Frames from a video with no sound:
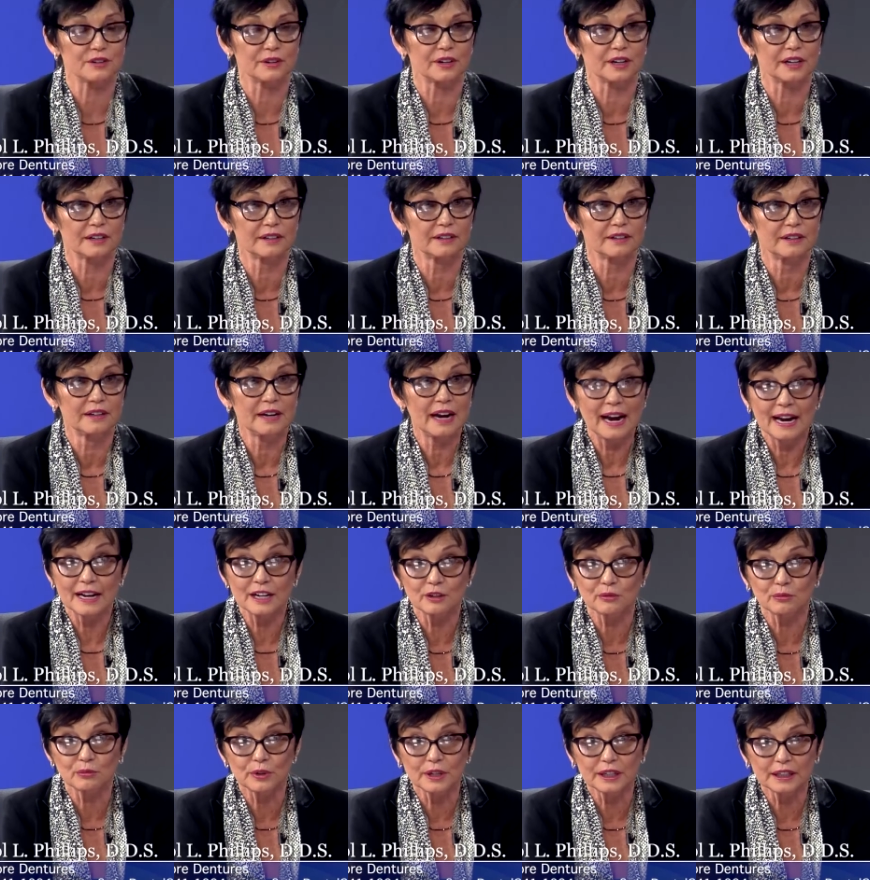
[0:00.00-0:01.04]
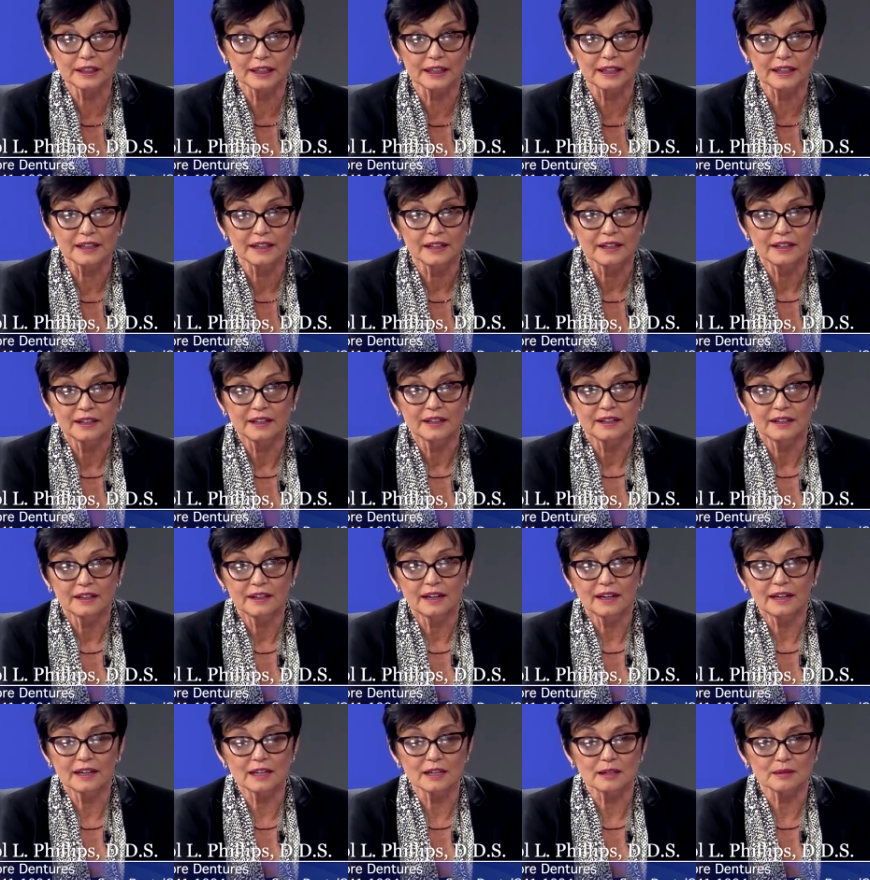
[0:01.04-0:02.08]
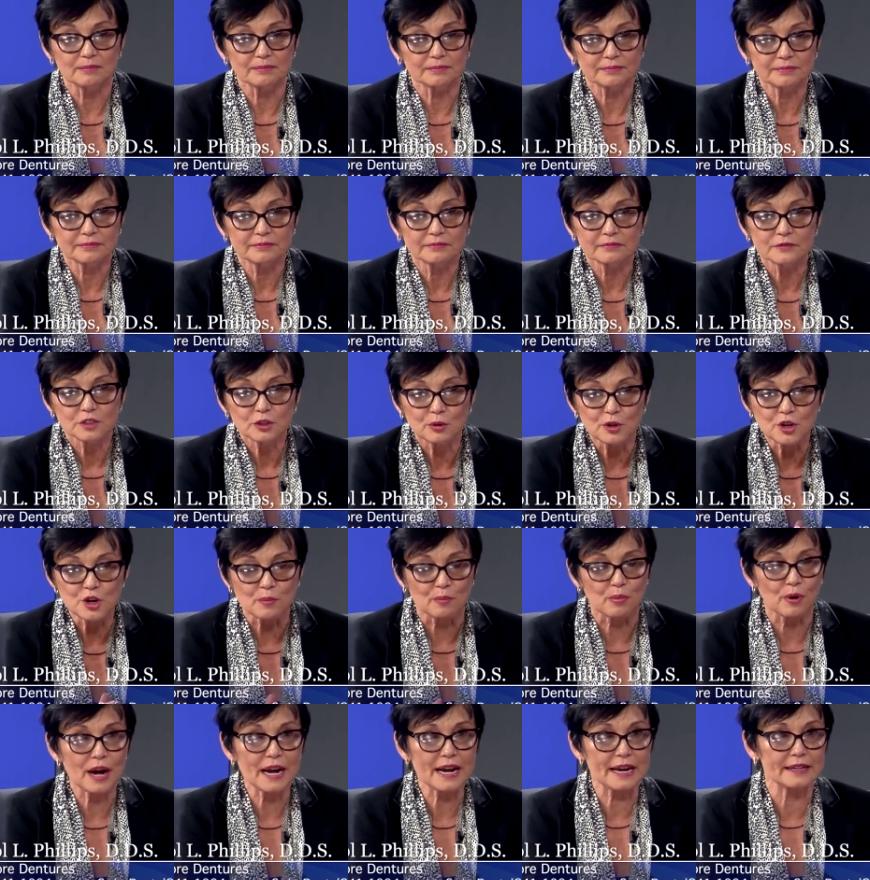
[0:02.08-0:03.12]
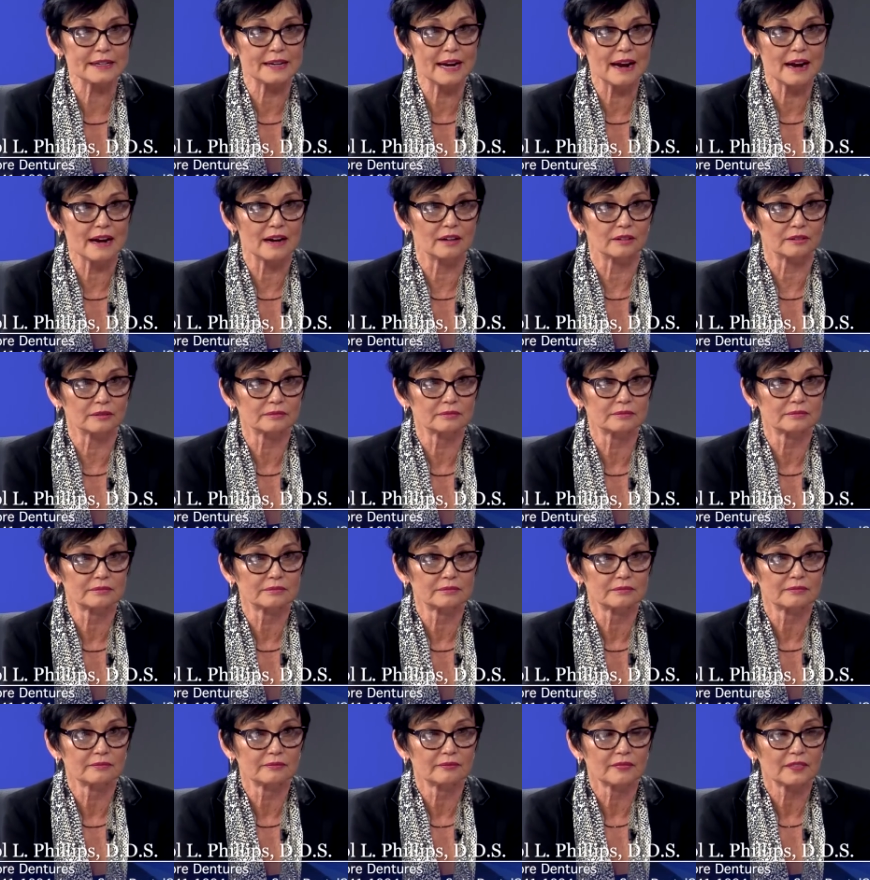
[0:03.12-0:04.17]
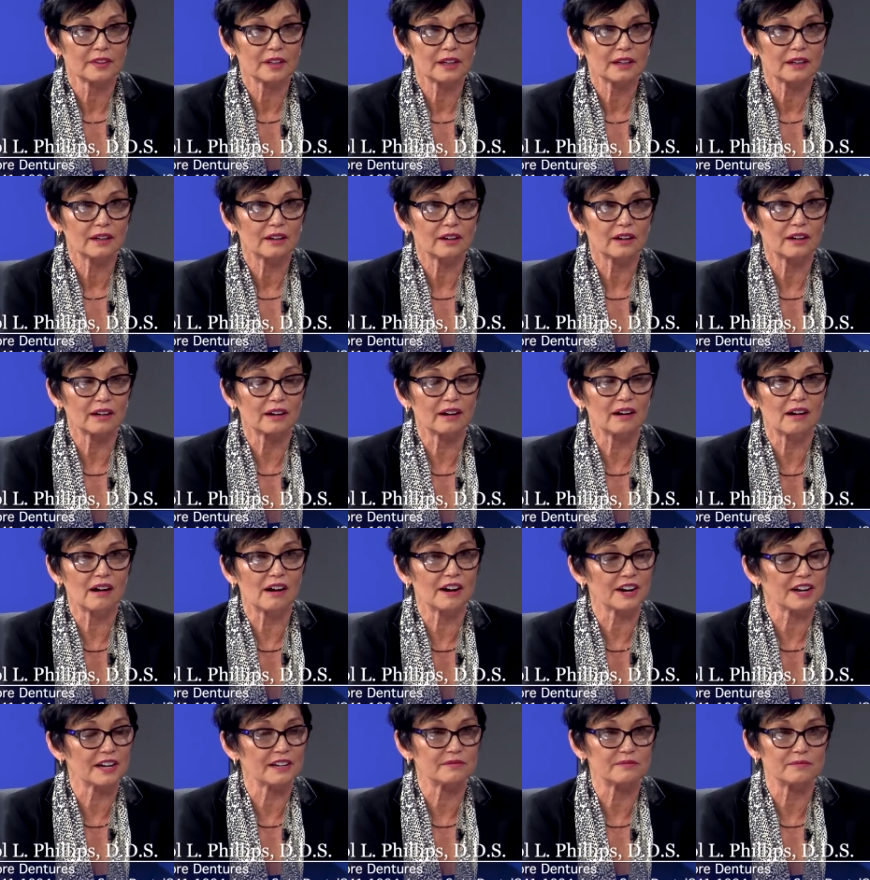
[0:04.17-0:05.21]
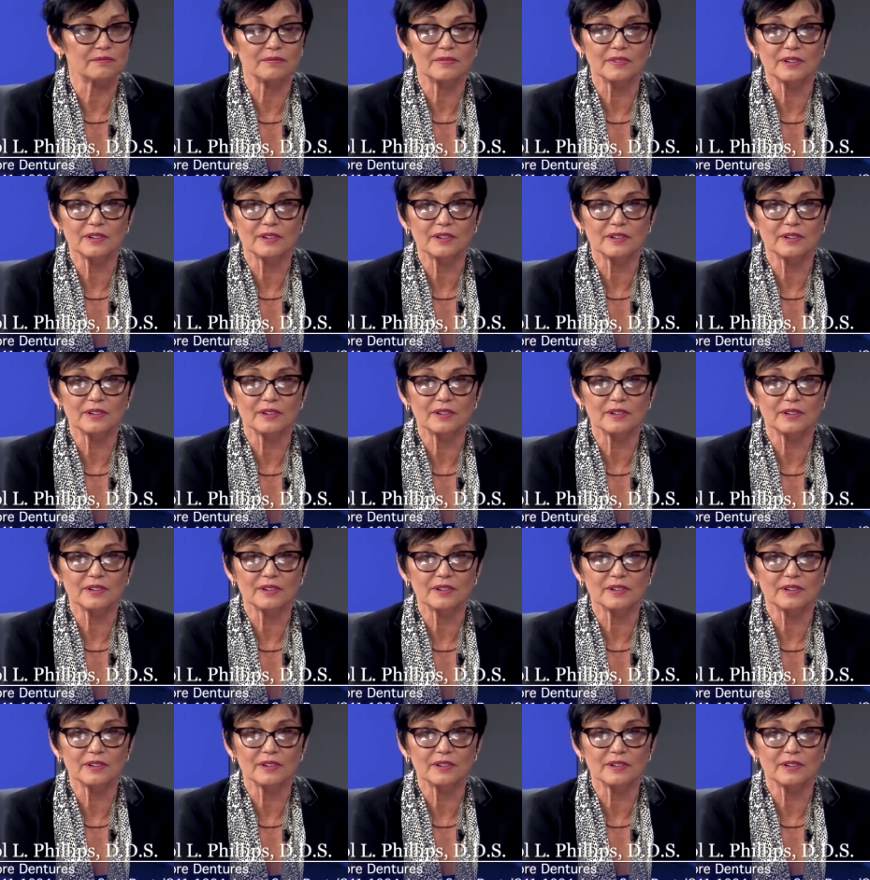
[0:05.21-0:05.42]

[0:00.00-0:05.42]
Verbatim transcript: it. And it really, um, when you break it down, on a